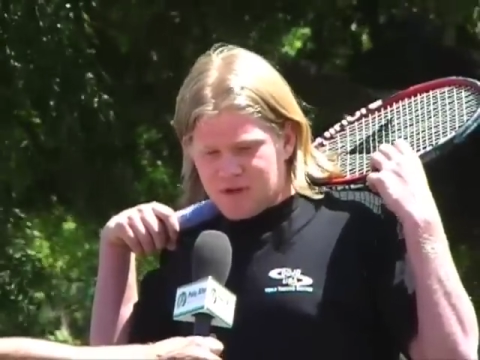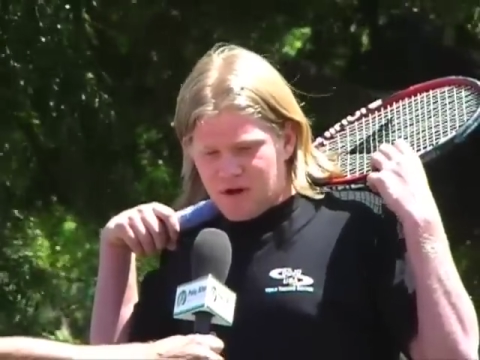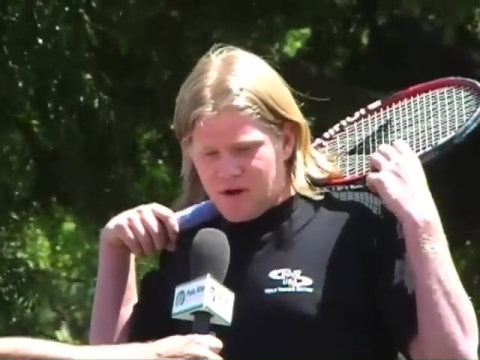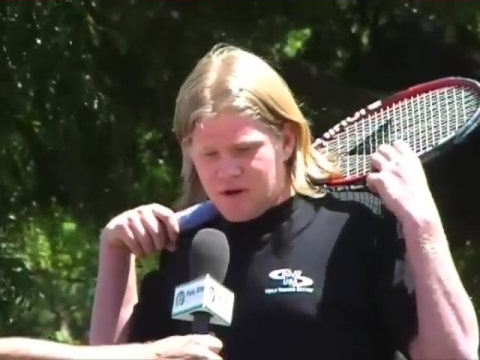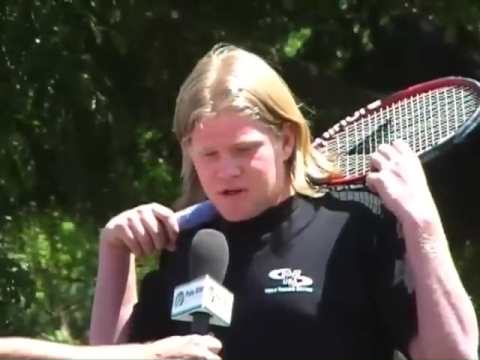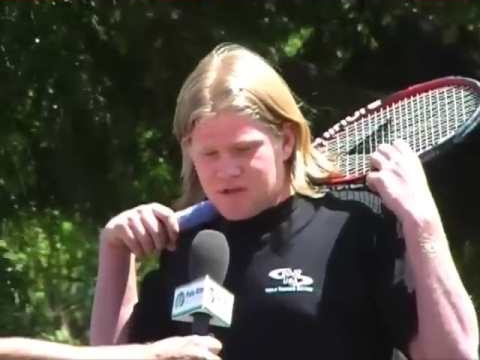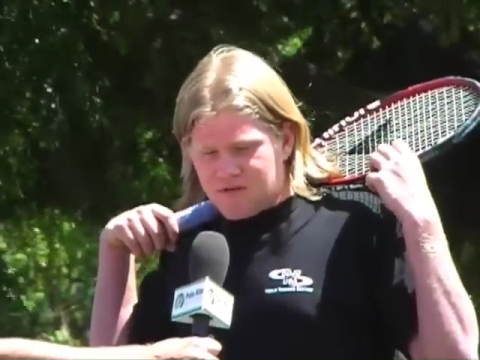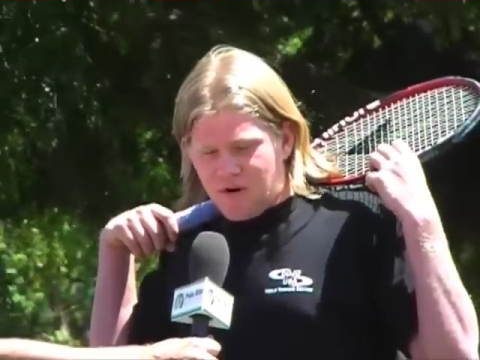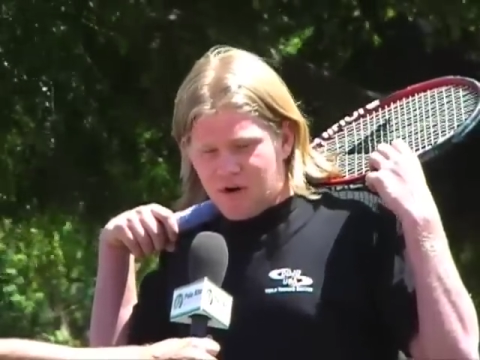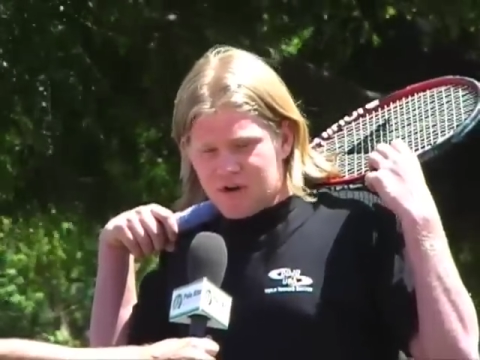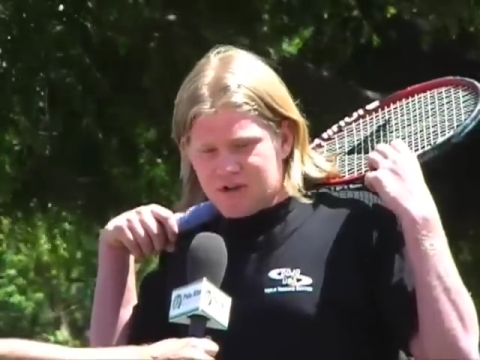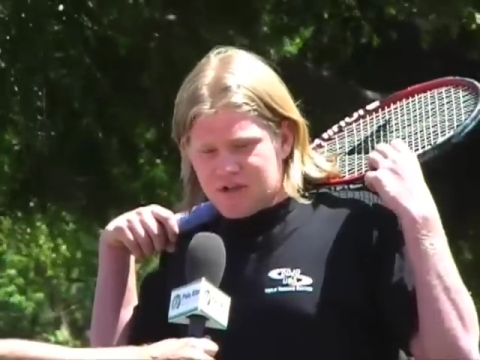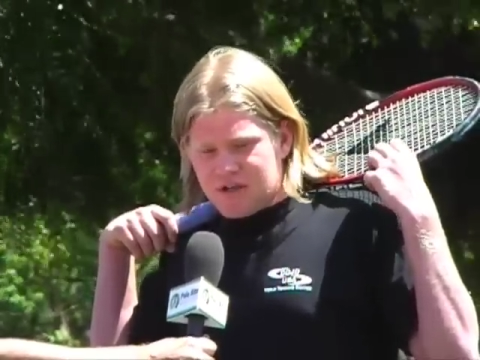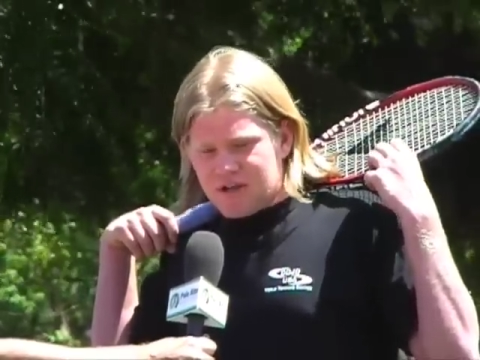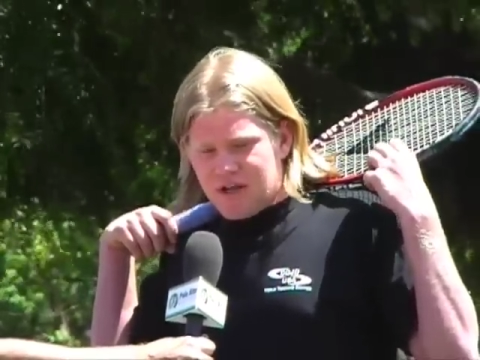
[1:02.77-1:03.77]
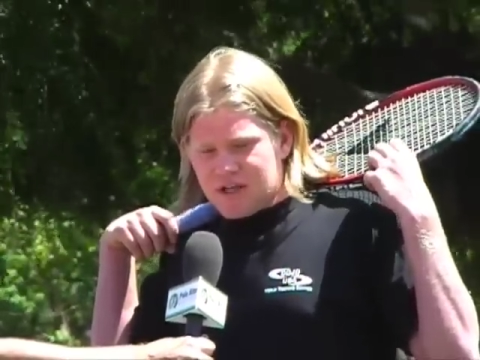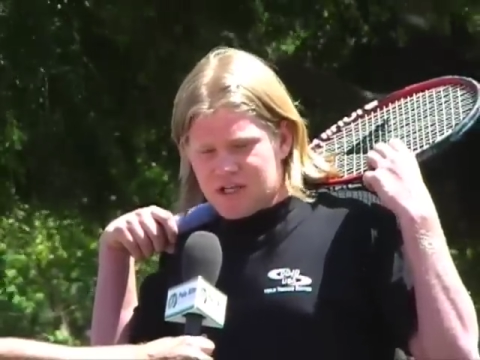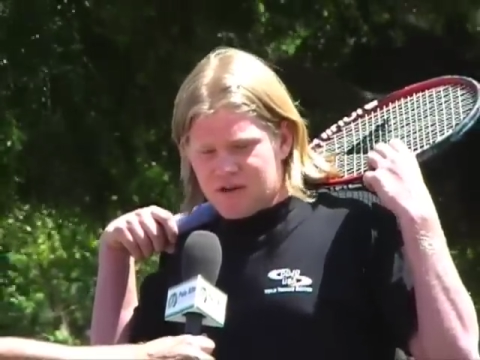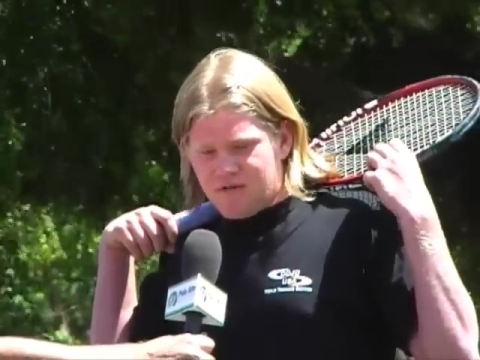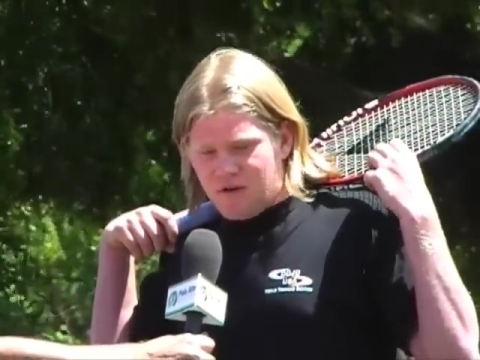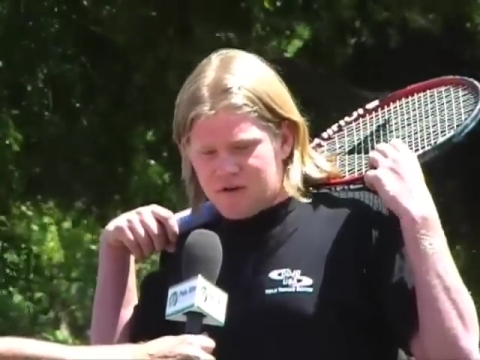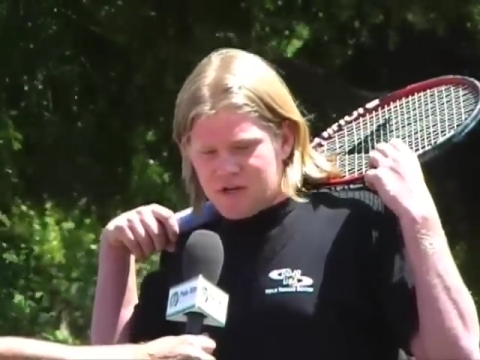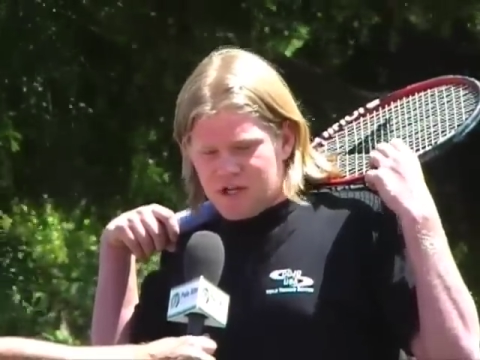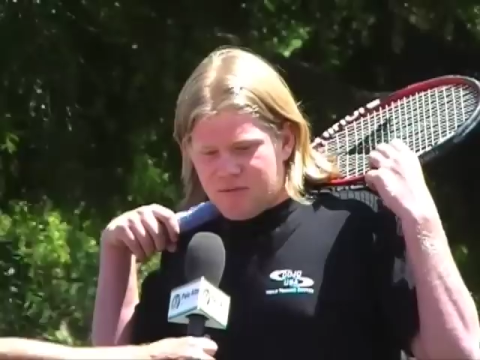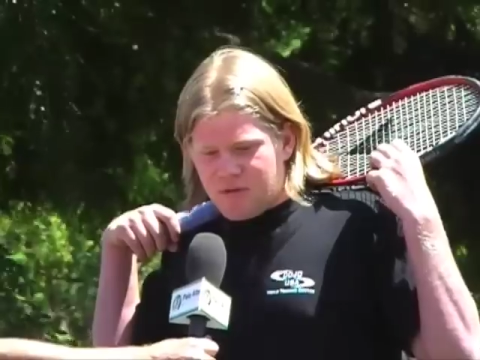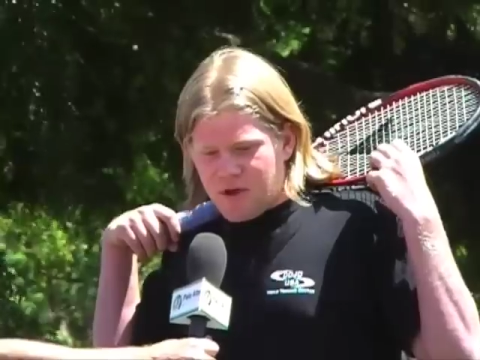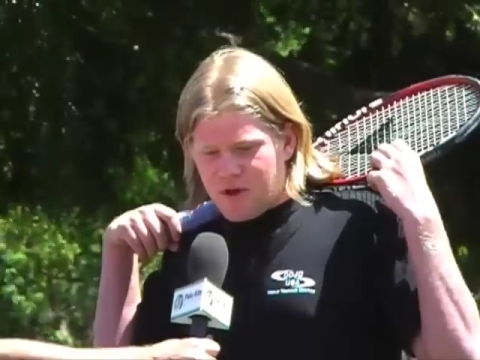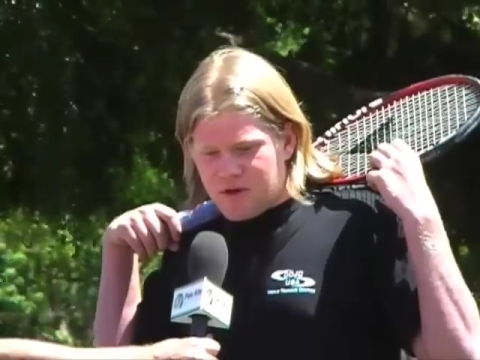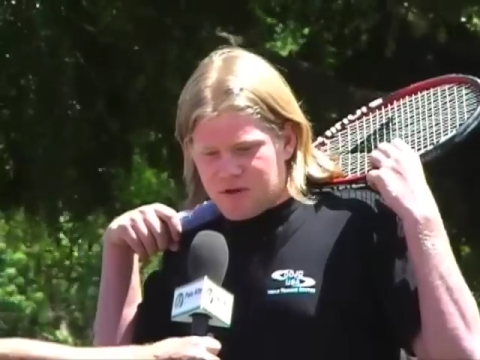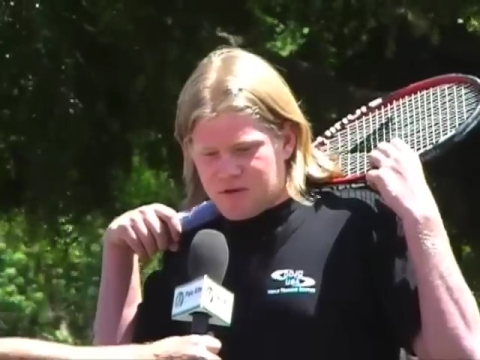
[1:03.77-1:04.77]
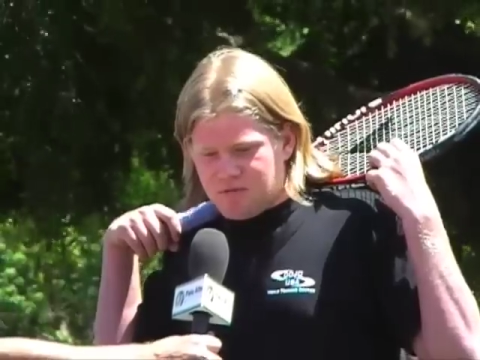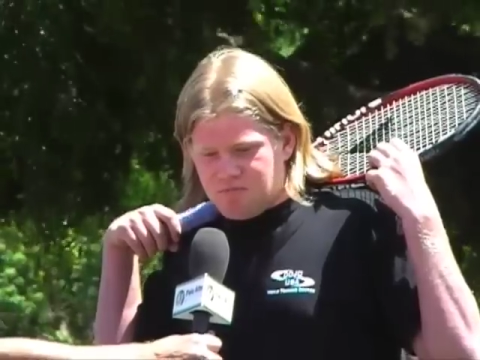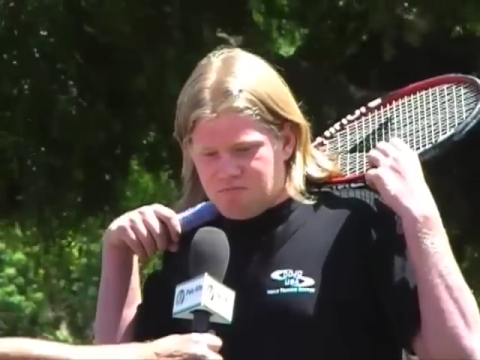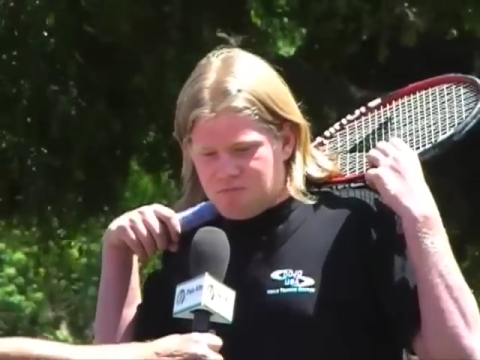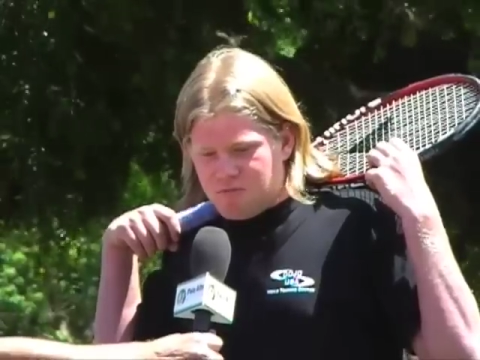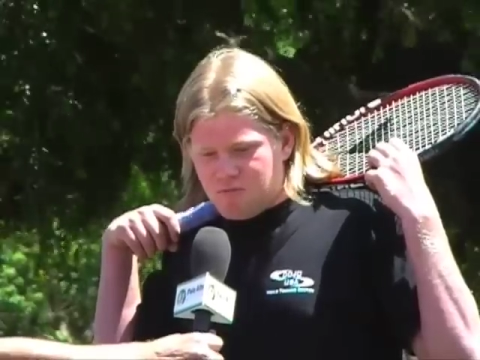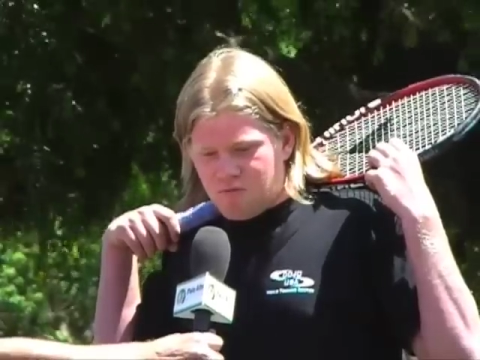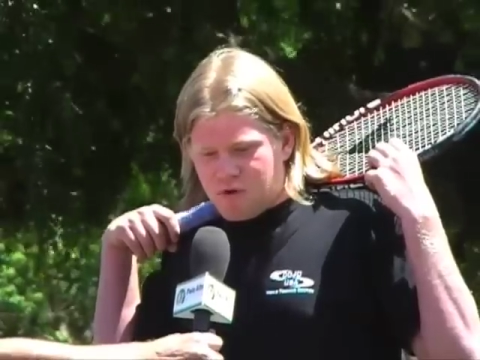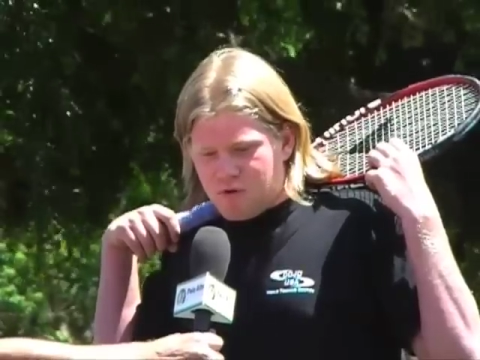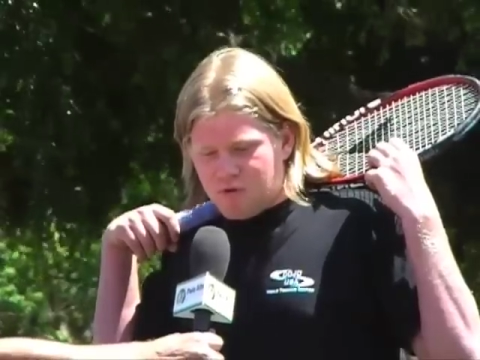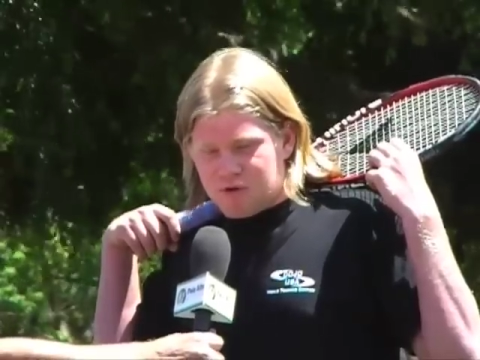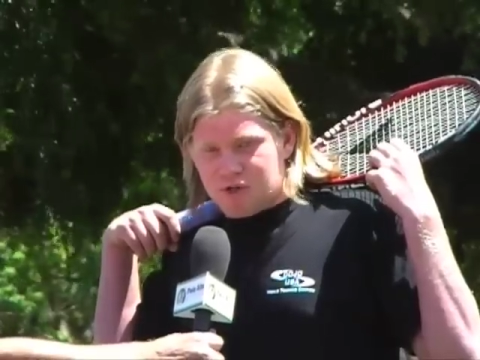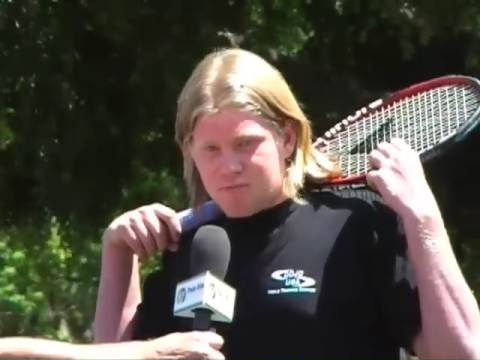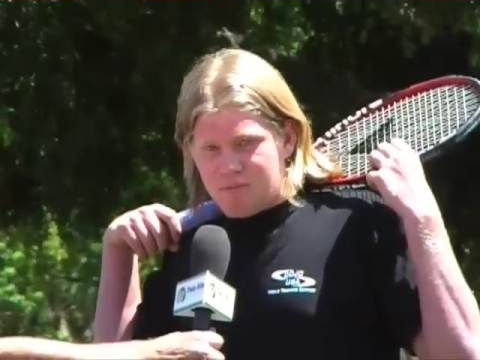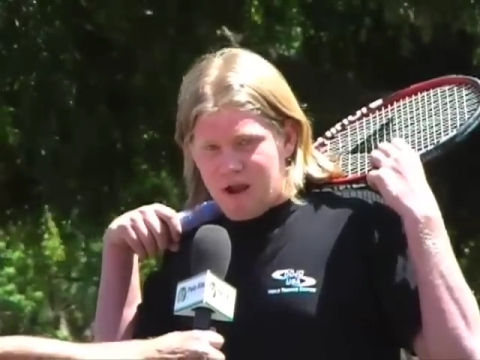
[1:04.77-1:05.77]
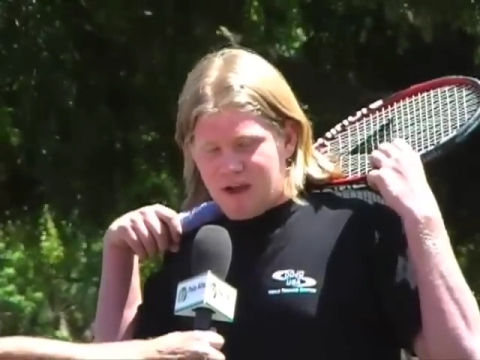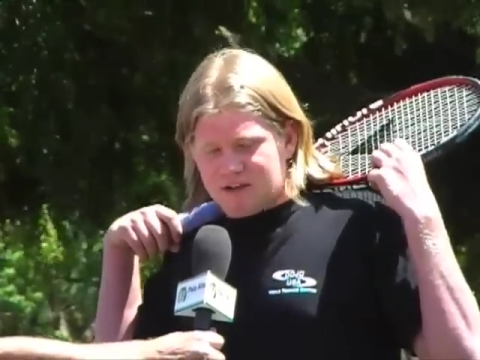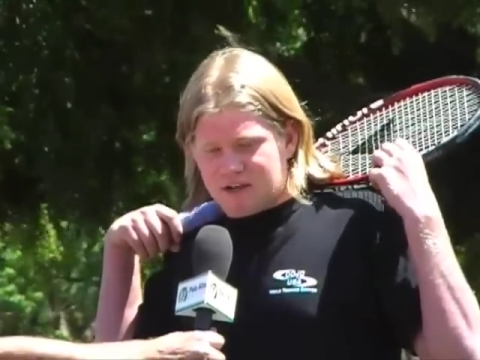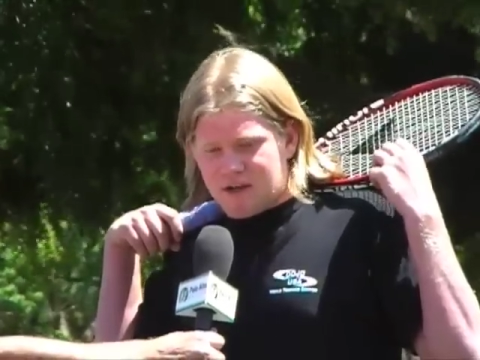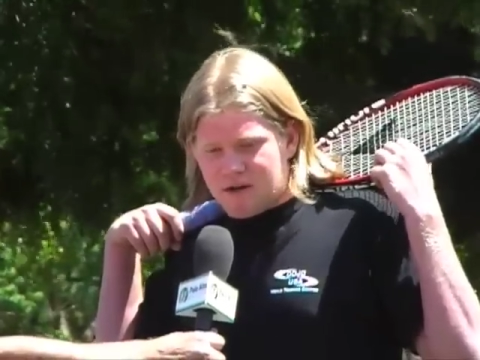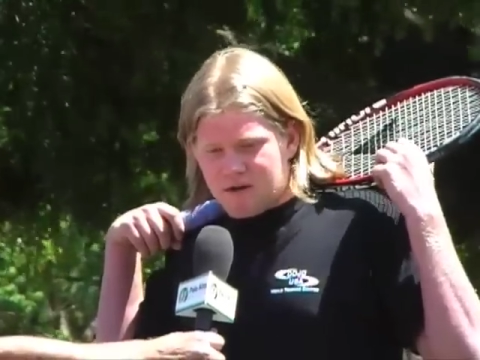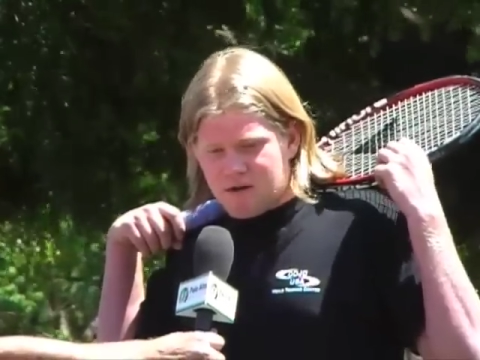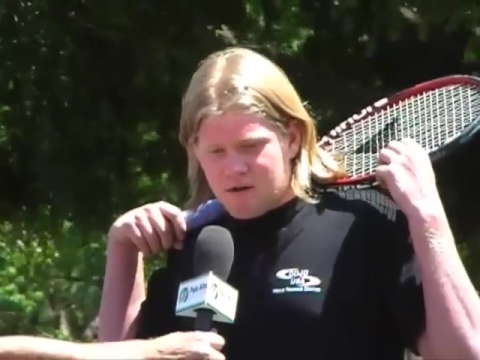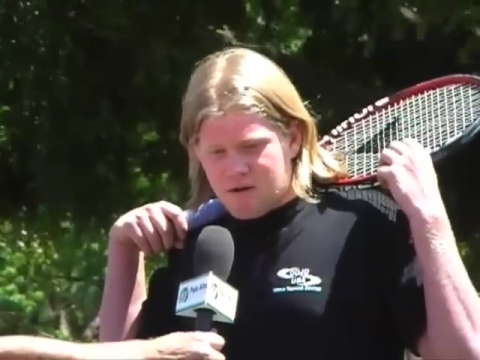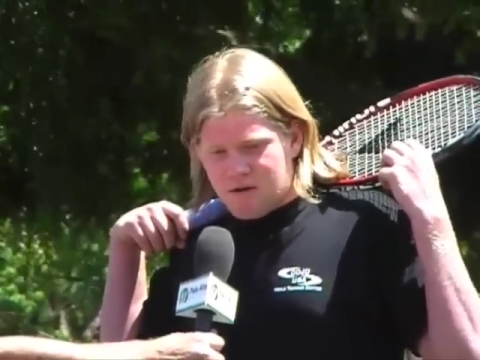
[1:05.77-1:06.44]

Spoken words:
and as far as the intensity of our team goes, we were just maxed out.